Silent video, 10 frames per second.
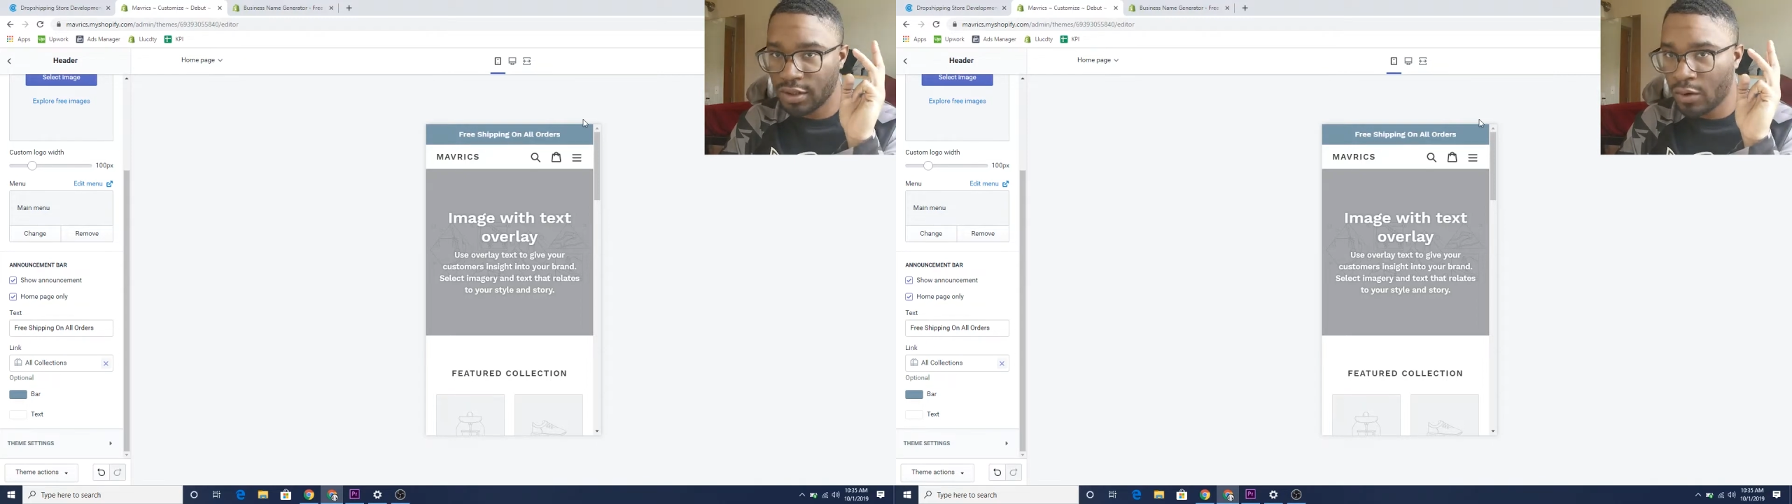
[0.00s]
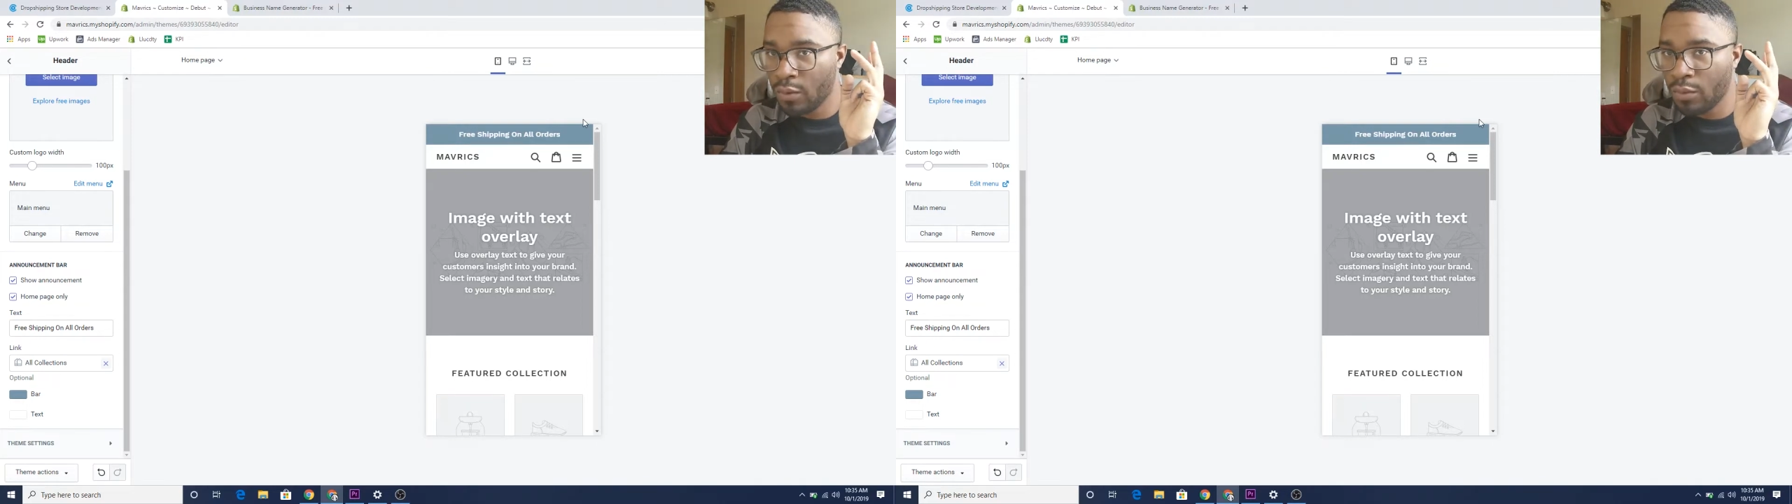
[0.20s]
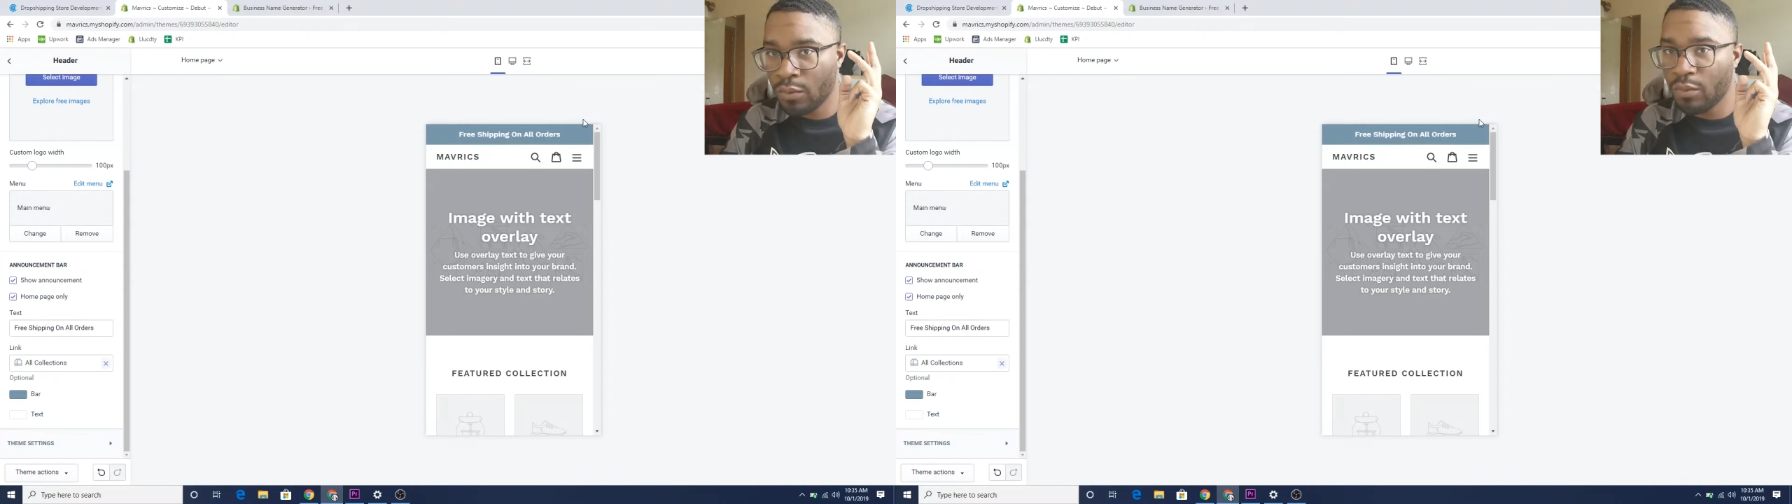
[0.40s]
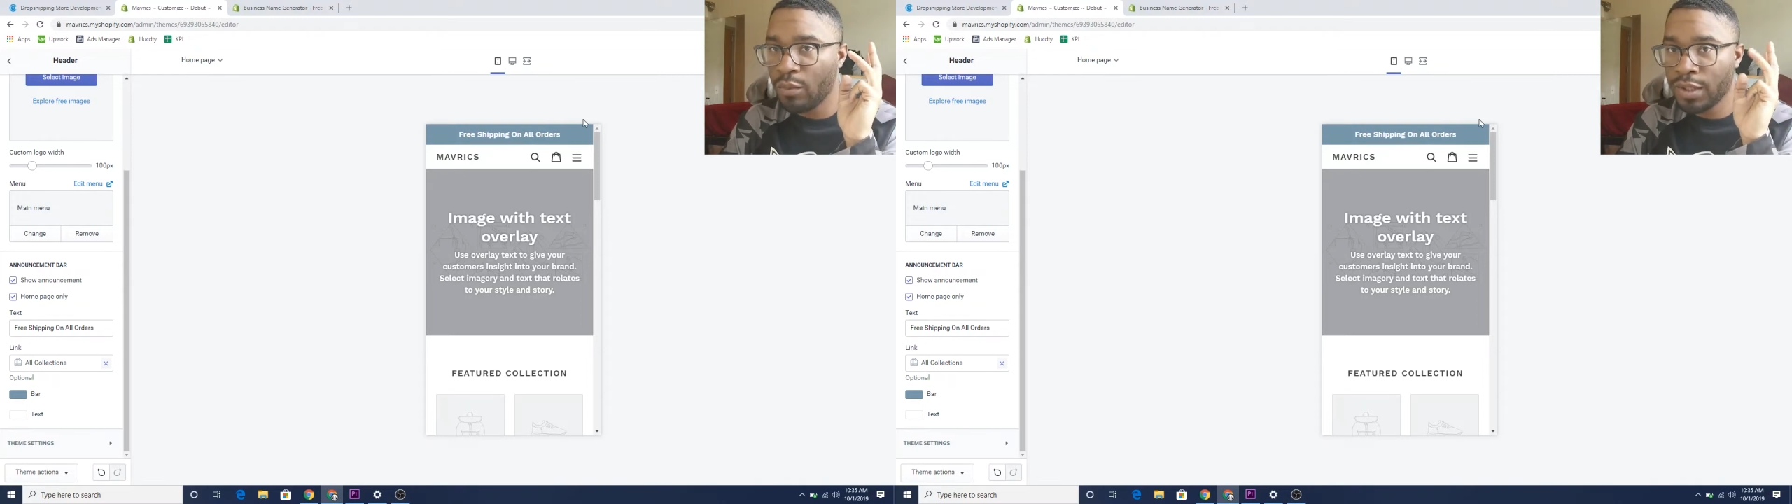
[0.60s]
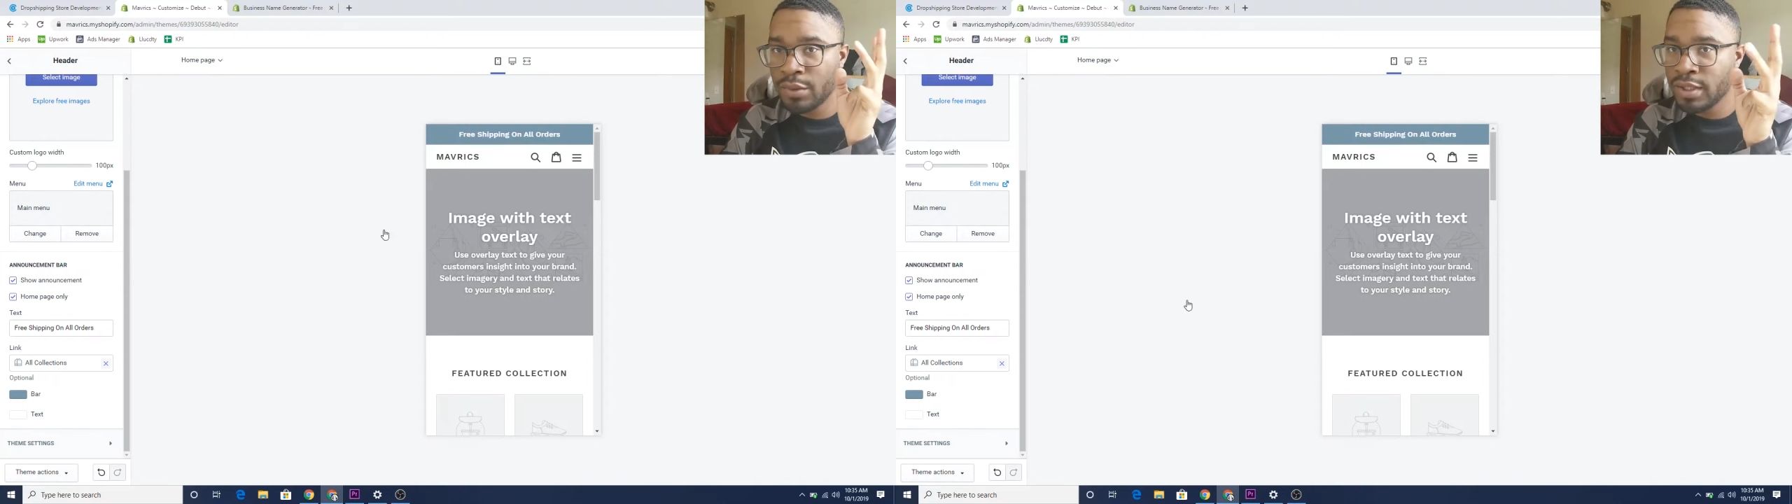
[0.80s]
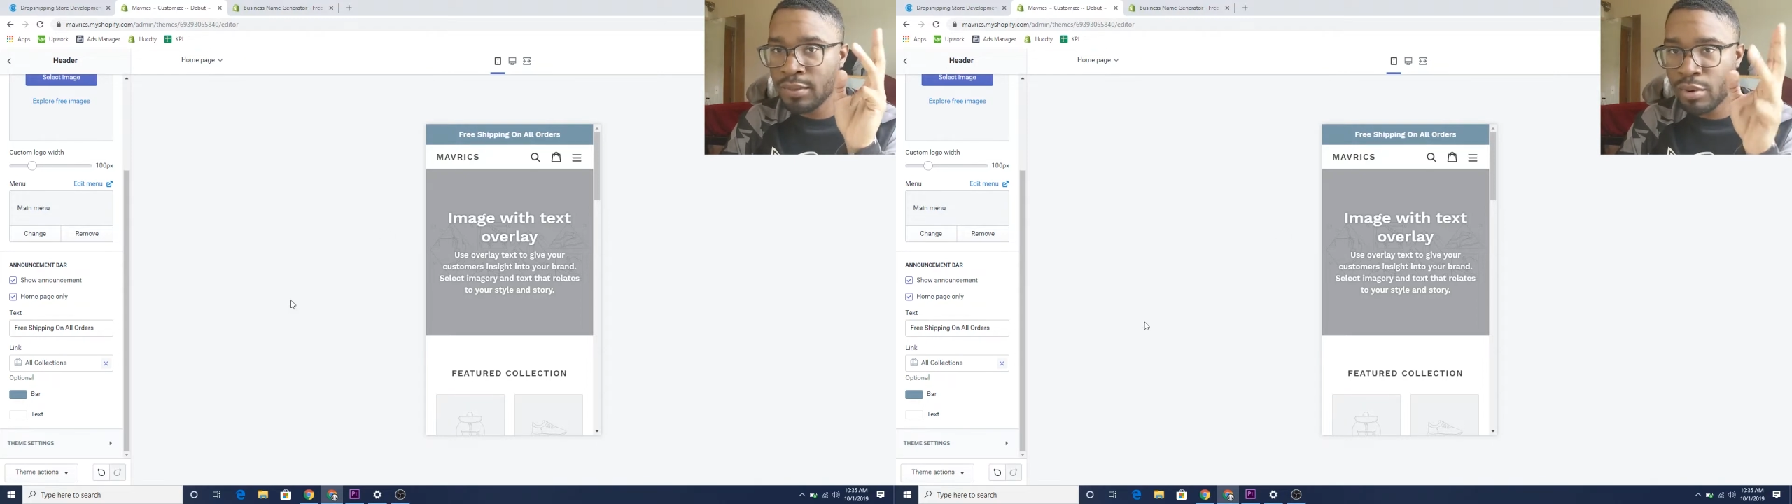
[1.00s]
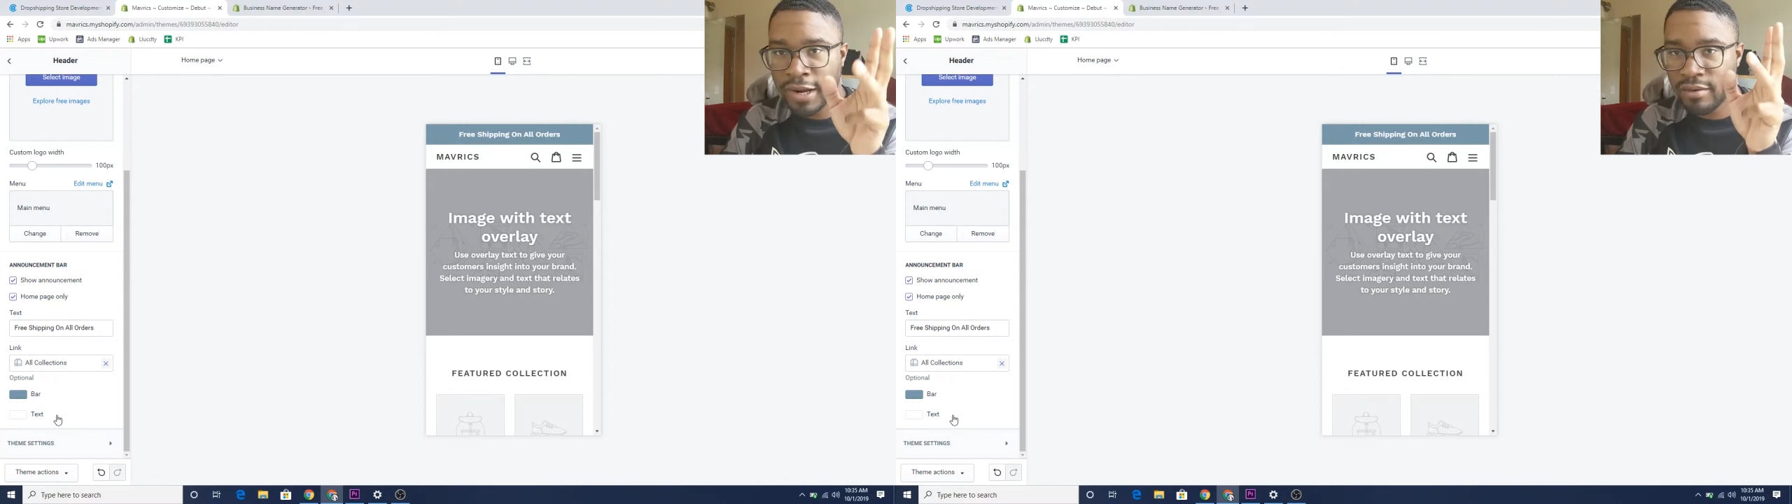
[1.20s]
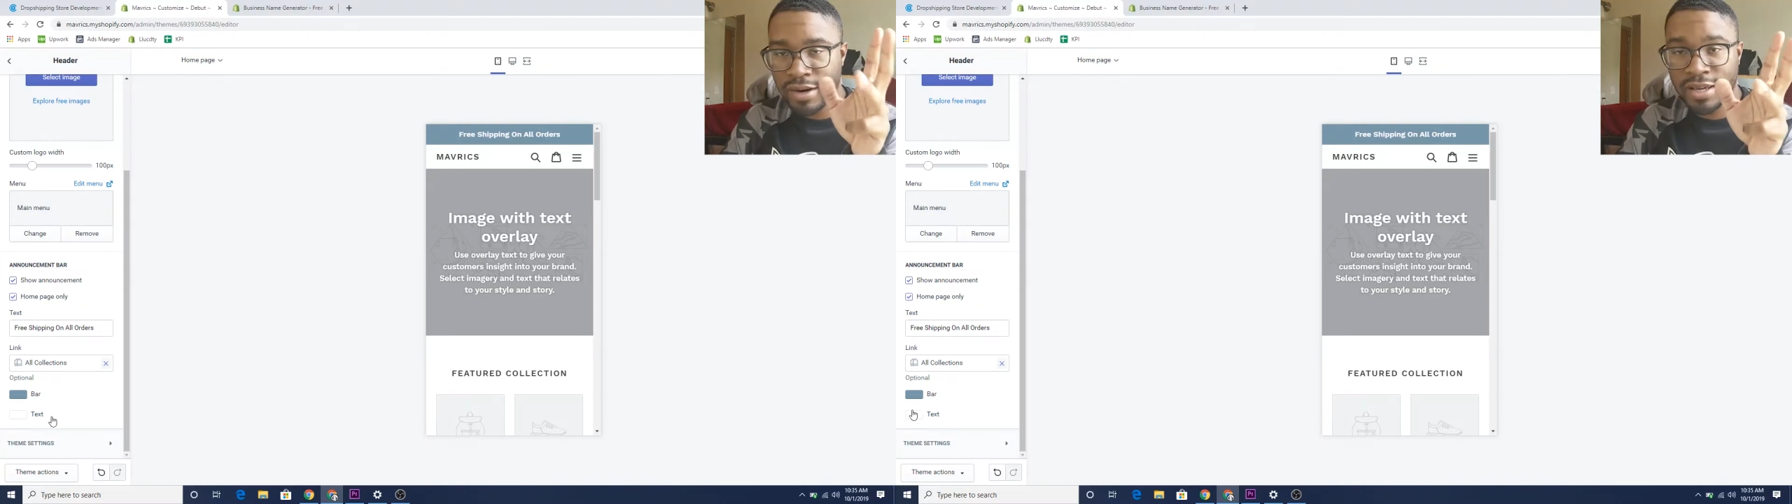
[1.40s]
no really
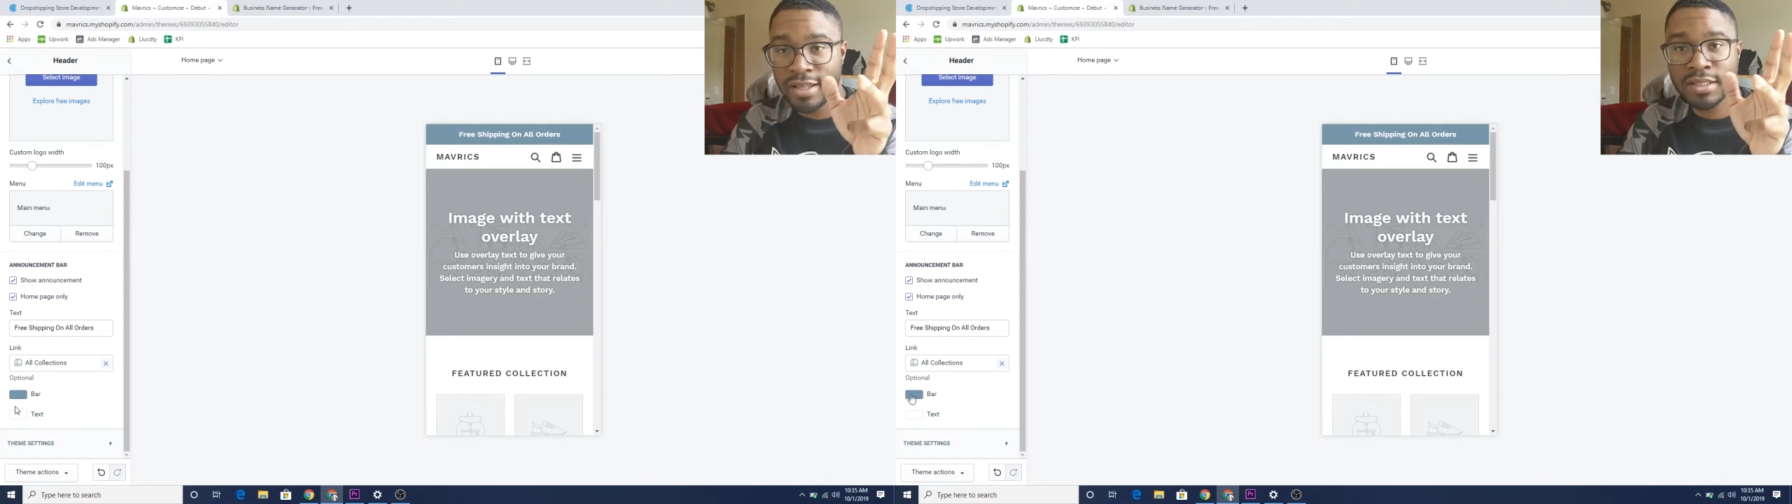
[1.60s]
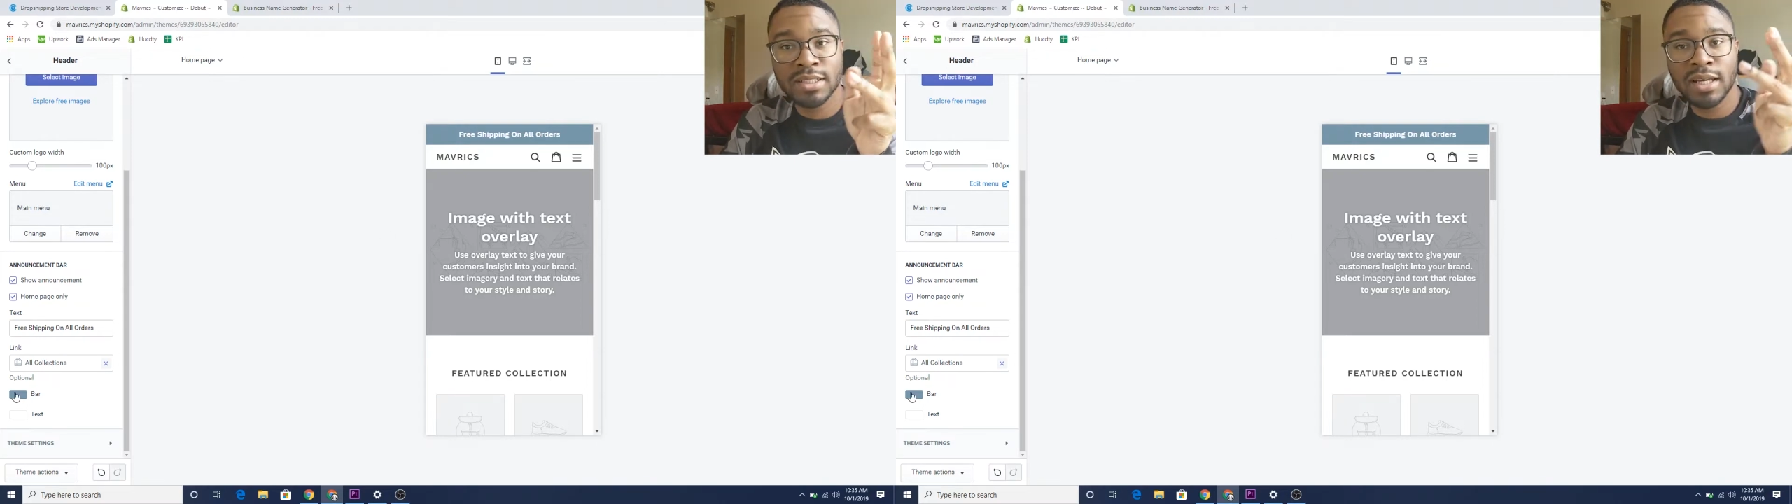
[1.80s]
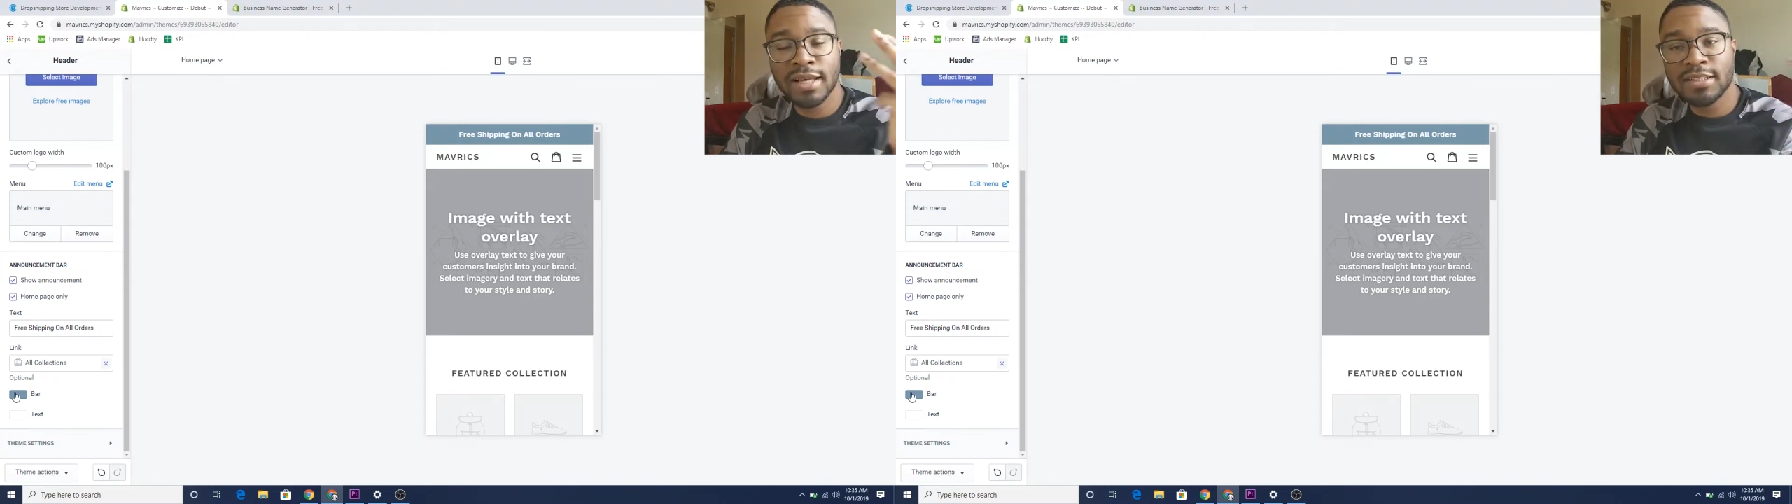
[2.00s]
bright reds.